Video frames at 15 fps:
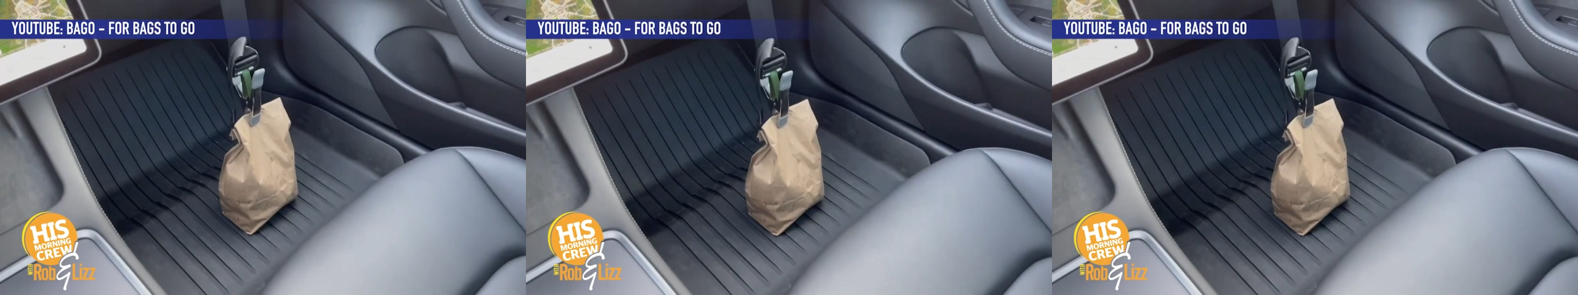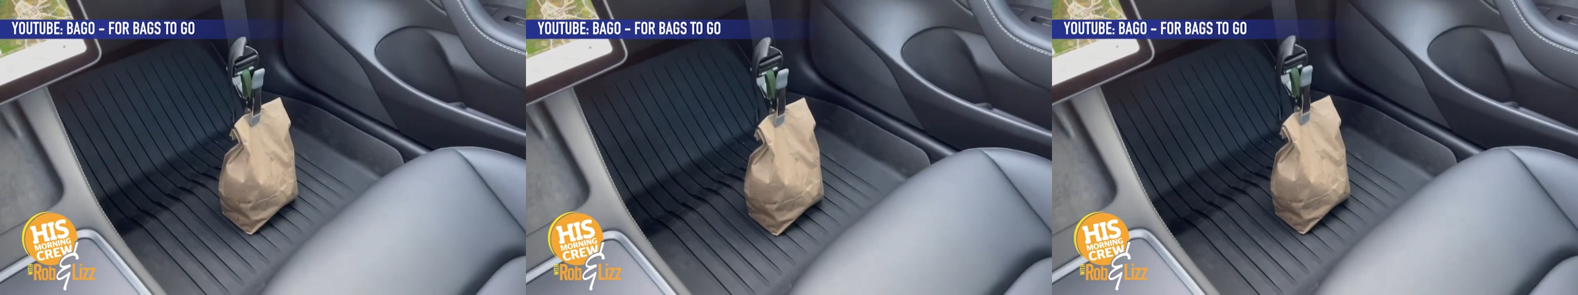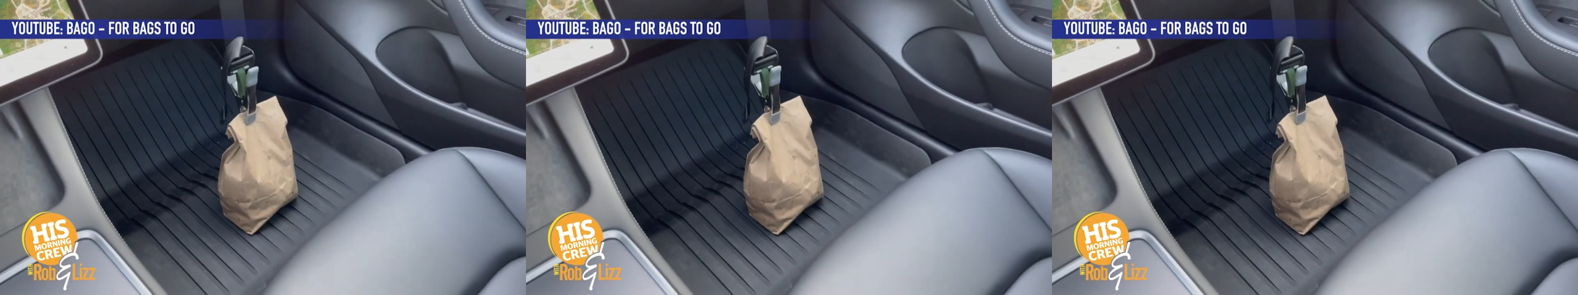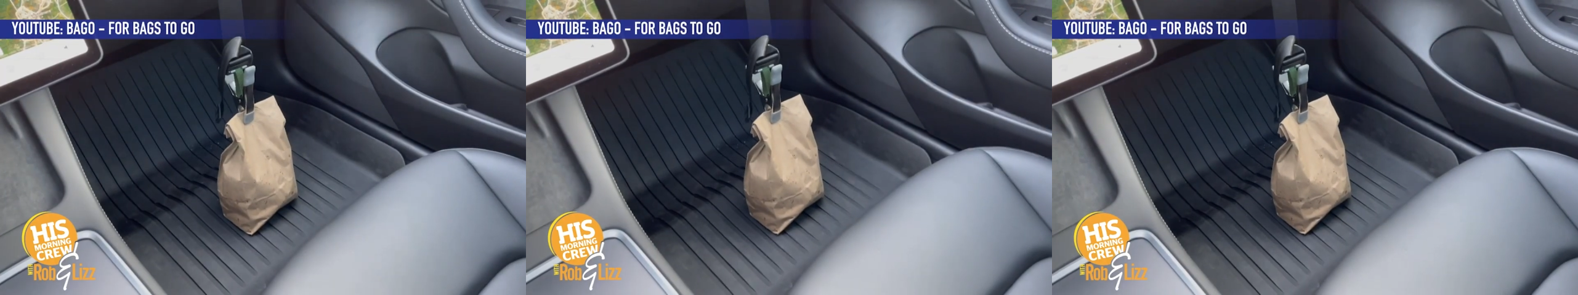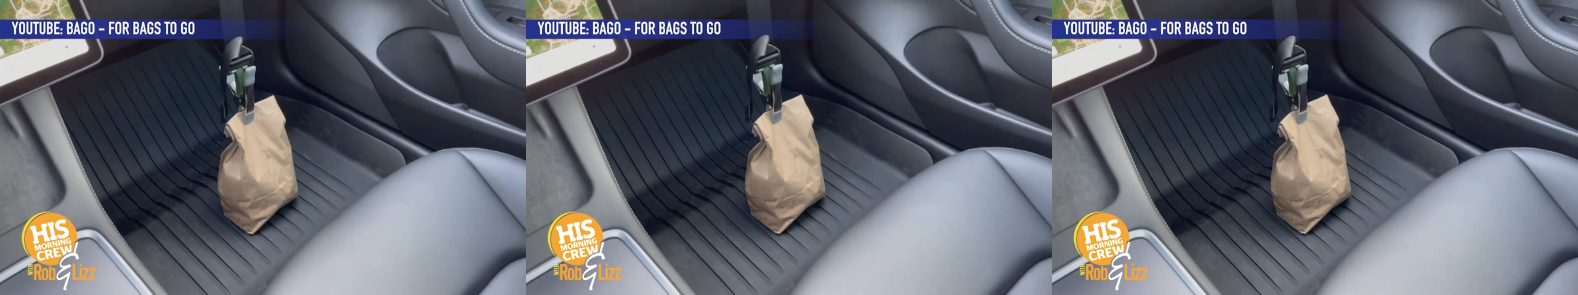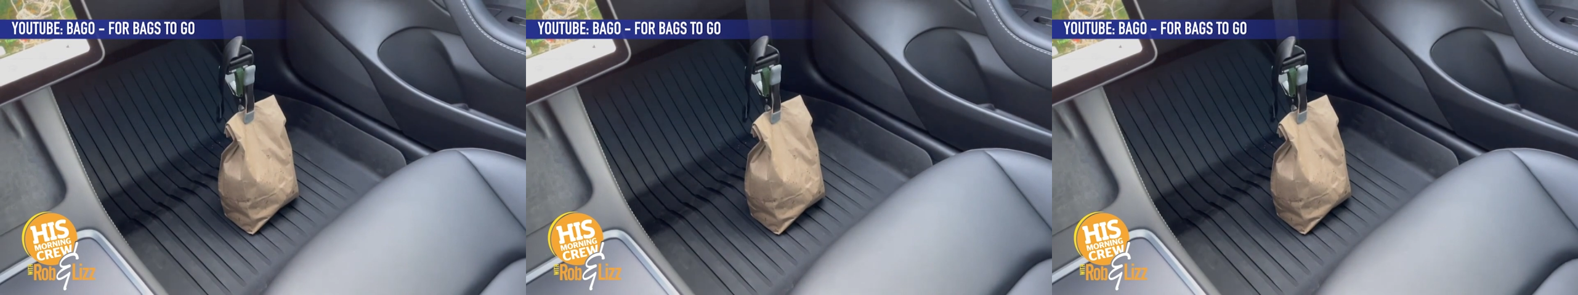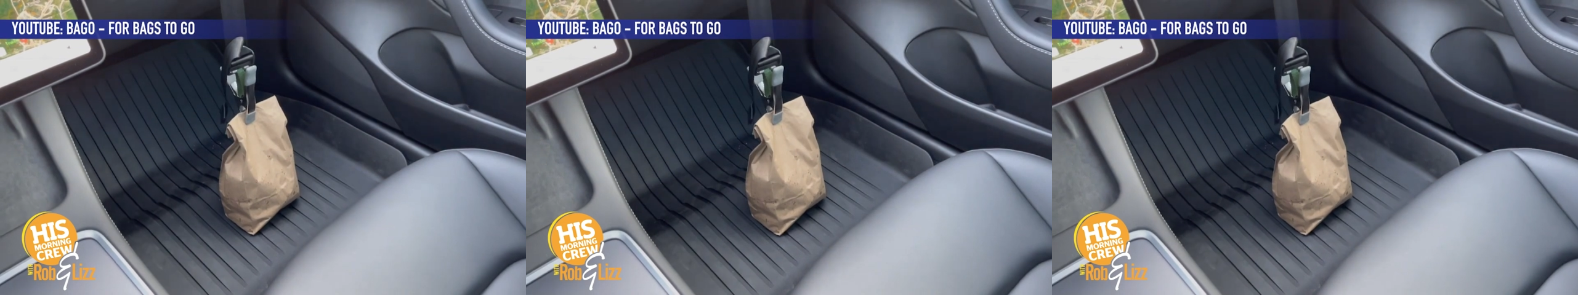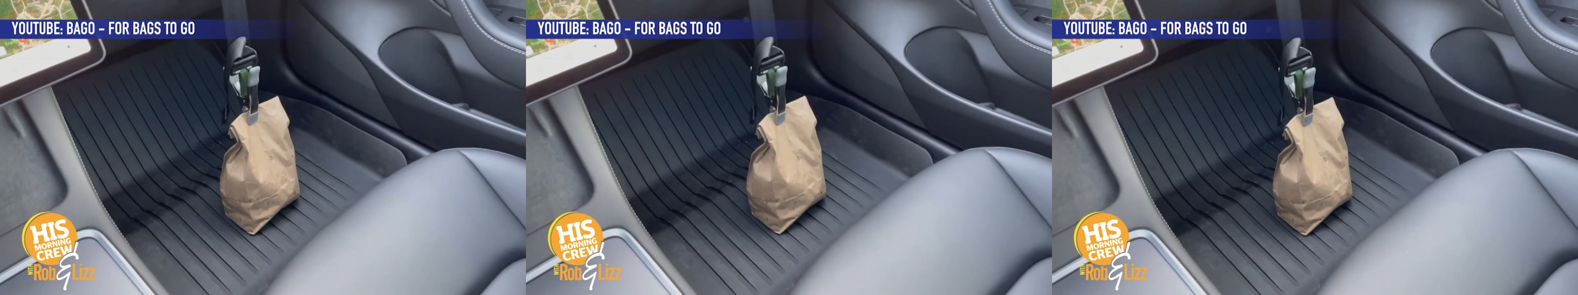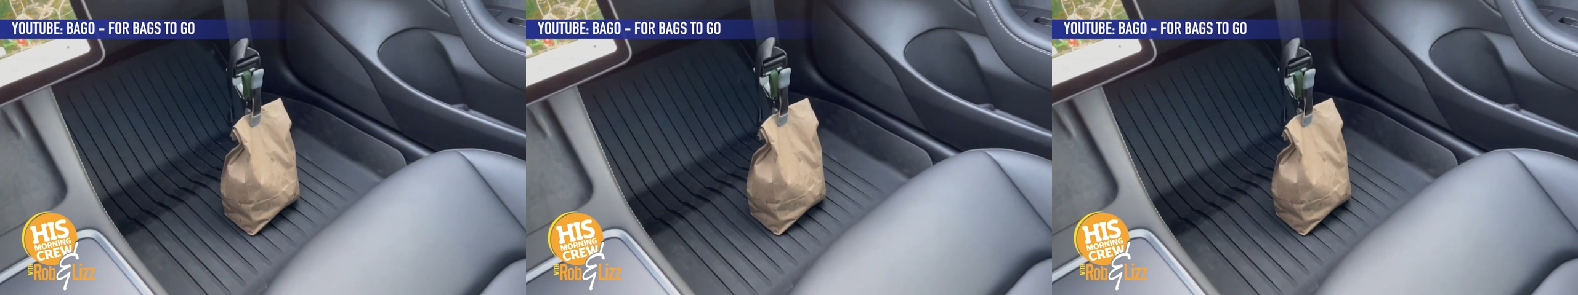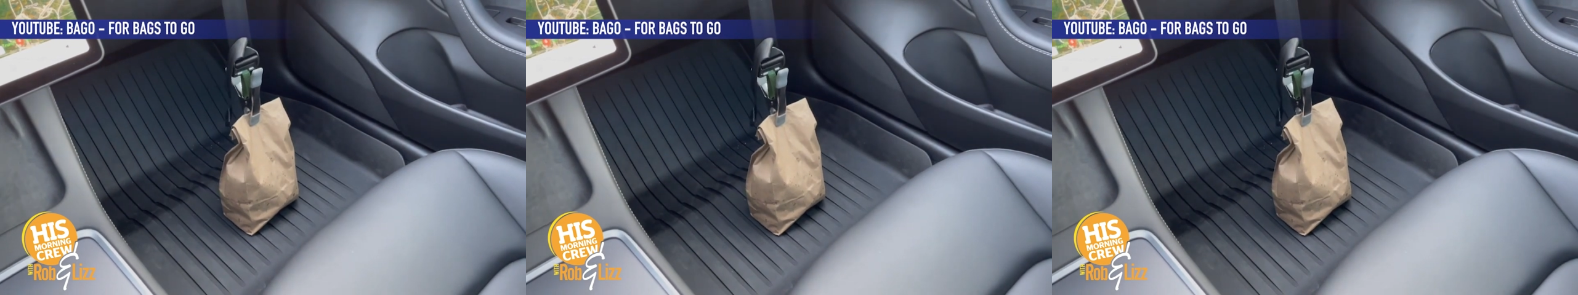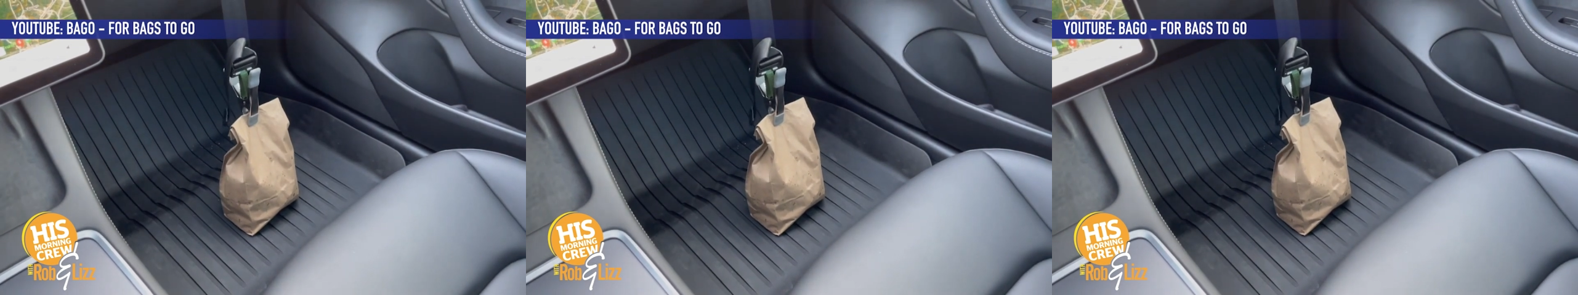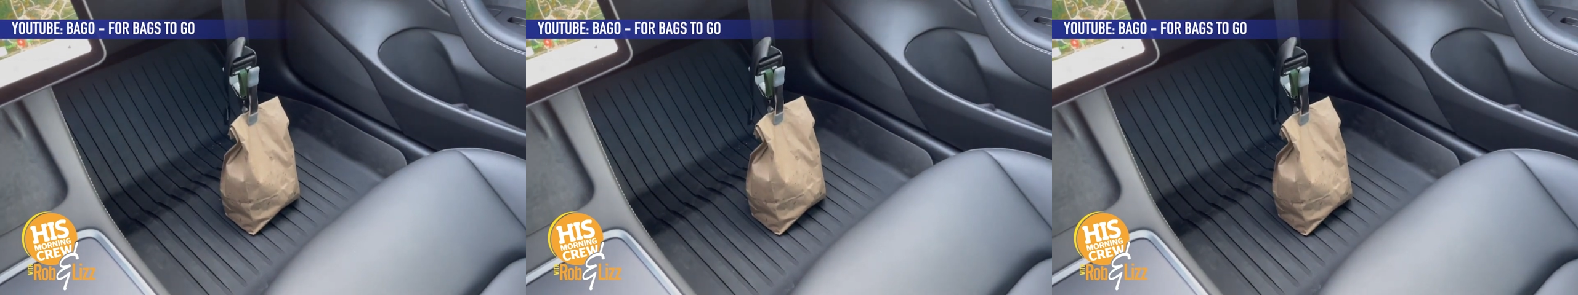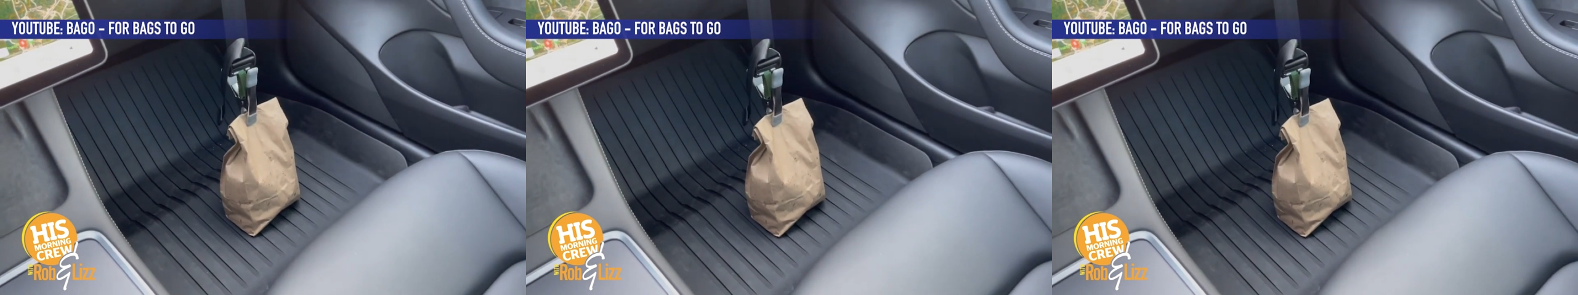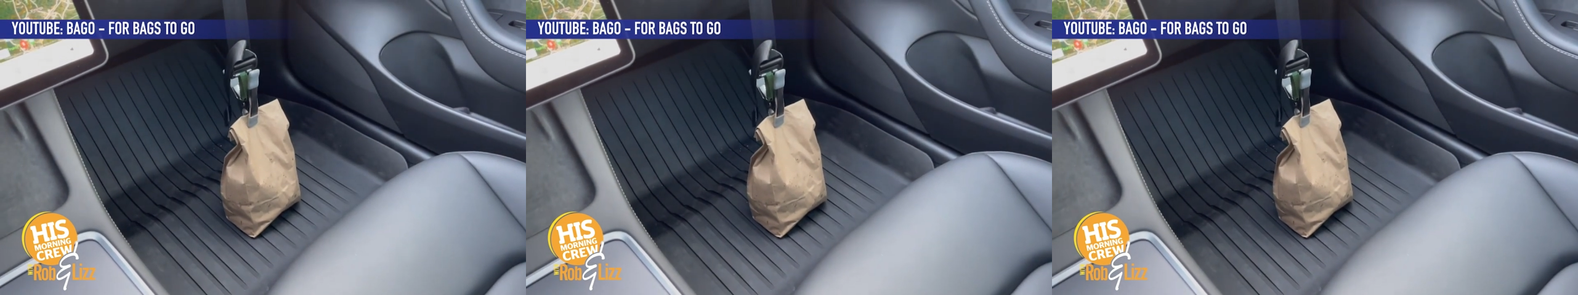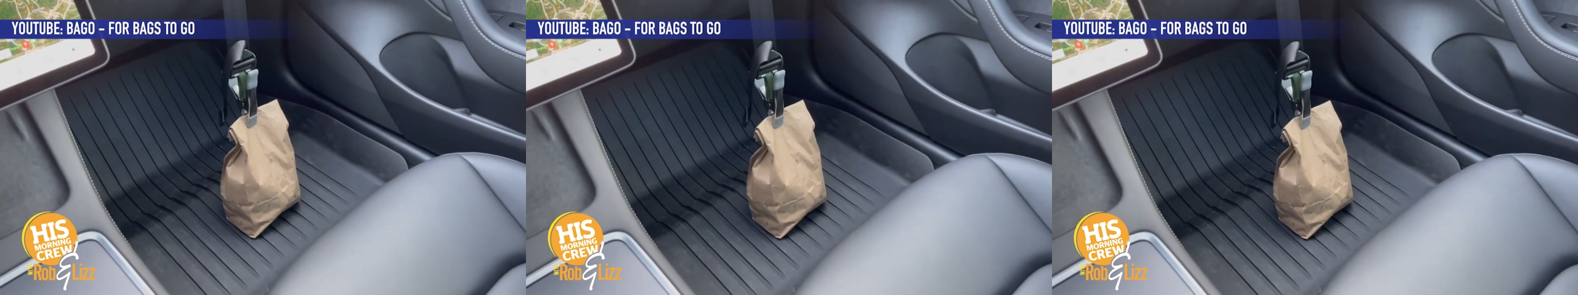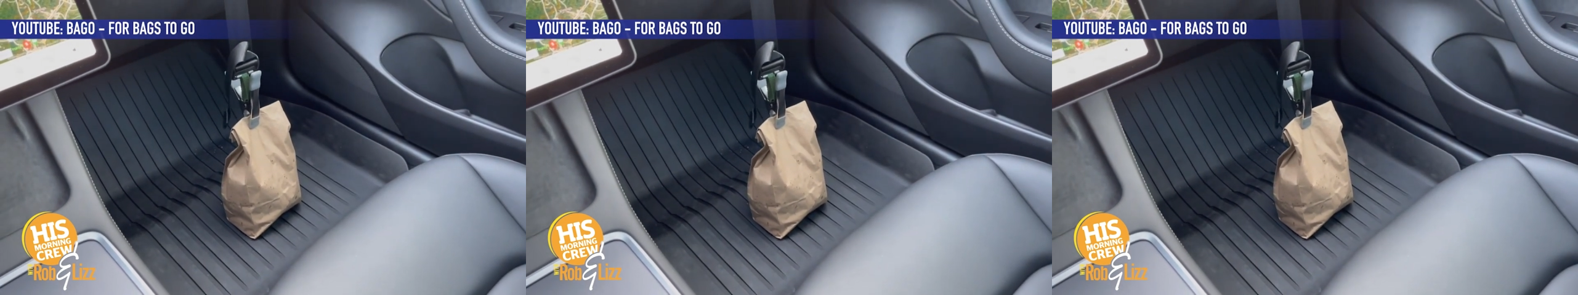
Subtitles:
(no speaker visible)